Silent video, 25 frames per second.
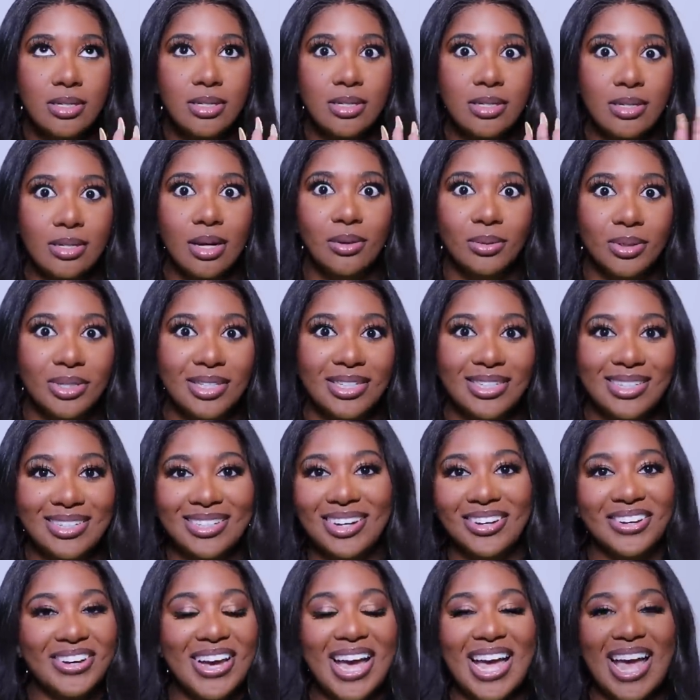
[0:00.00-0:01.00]
so good.
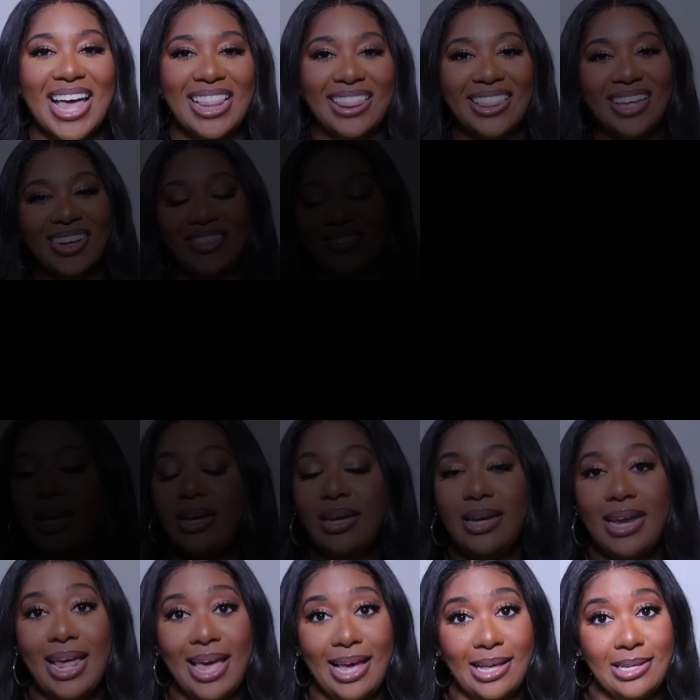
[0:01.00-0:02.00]
Okay, I love it. The
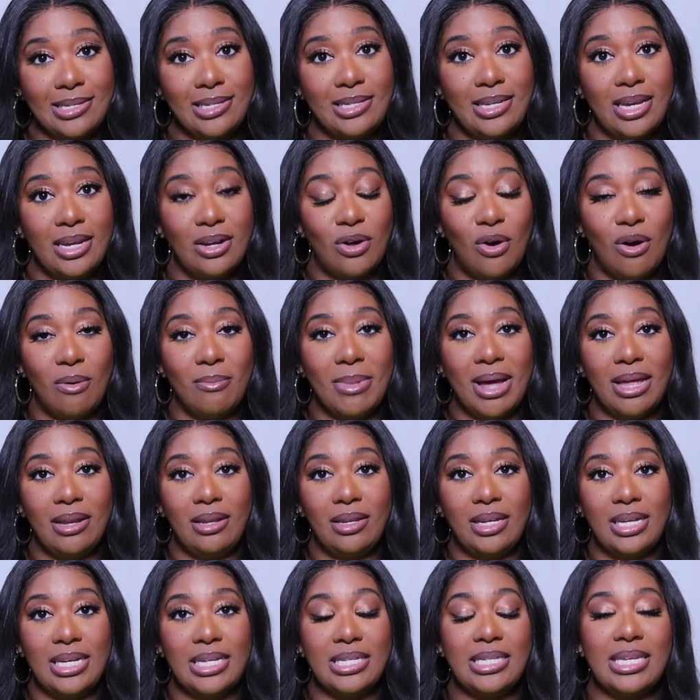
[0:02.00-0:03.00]
next scent on my
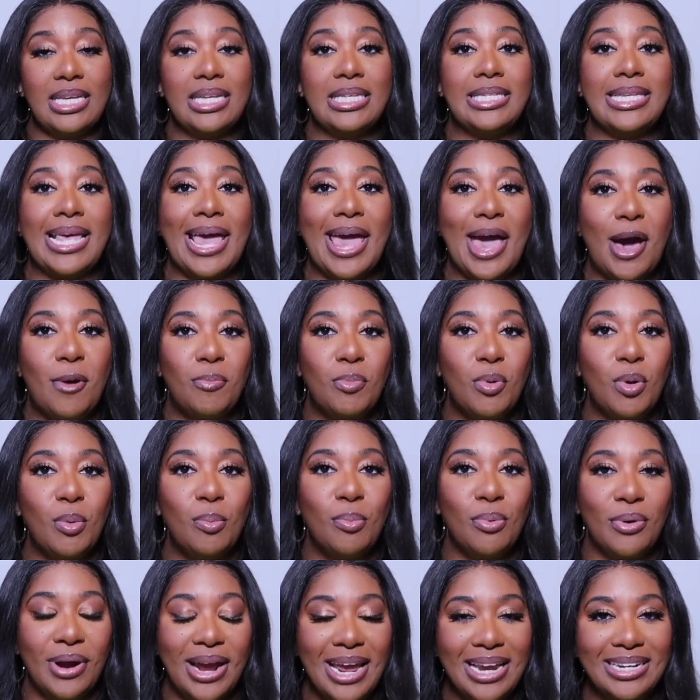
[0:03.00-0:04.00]
list is
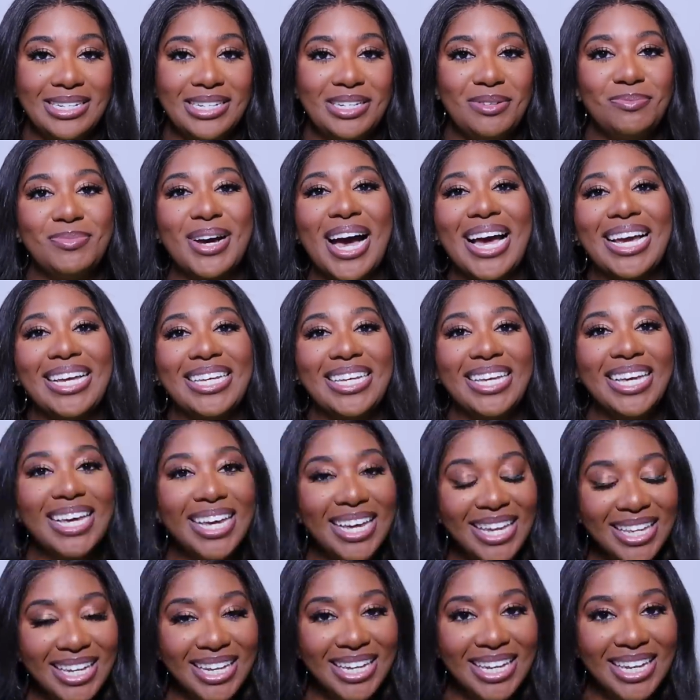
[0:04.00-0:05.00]
Apple Brandy by
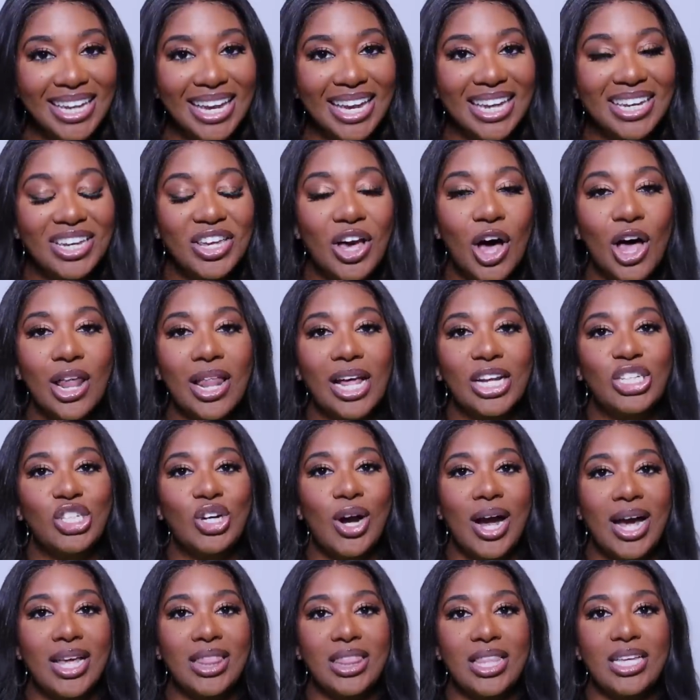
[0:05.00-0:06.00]
Kilian. Y'all, I
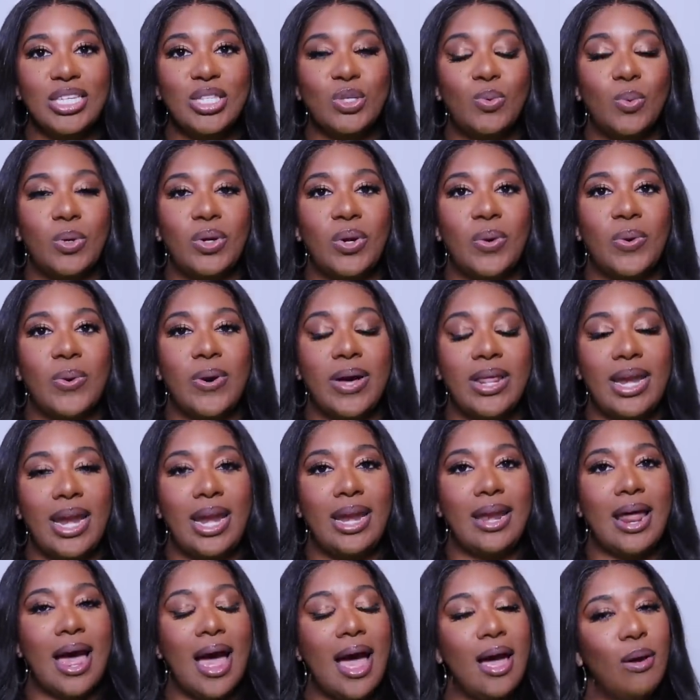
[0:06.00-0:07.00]
tried this one on
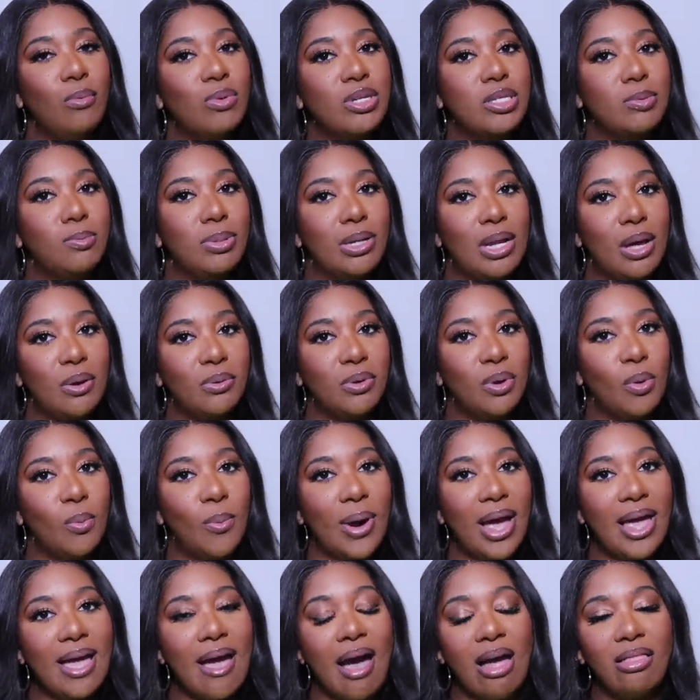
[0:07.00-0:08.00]
and I was blown
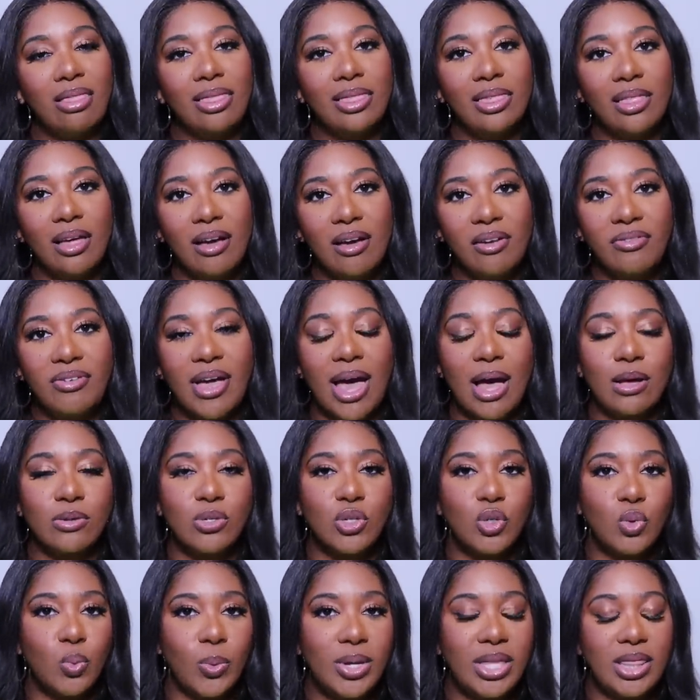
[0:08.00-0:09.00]
away. I love how
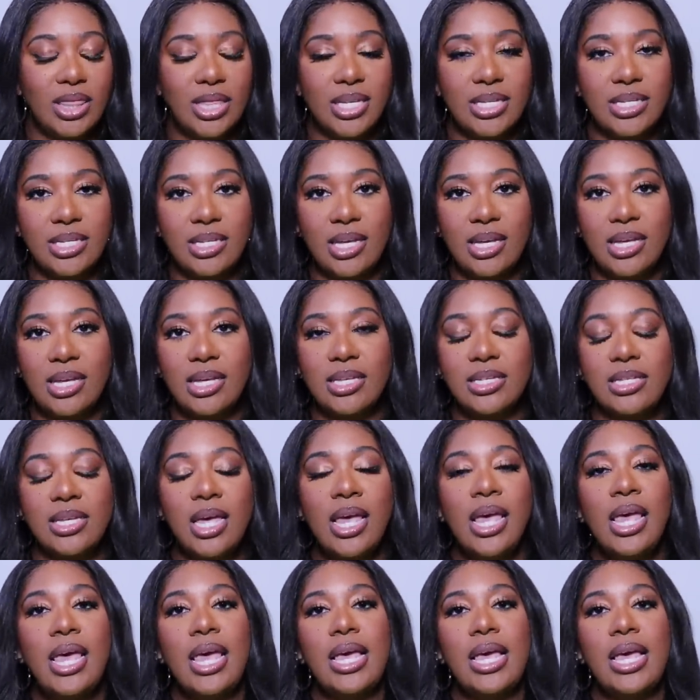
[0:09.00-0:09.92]
sweet this is.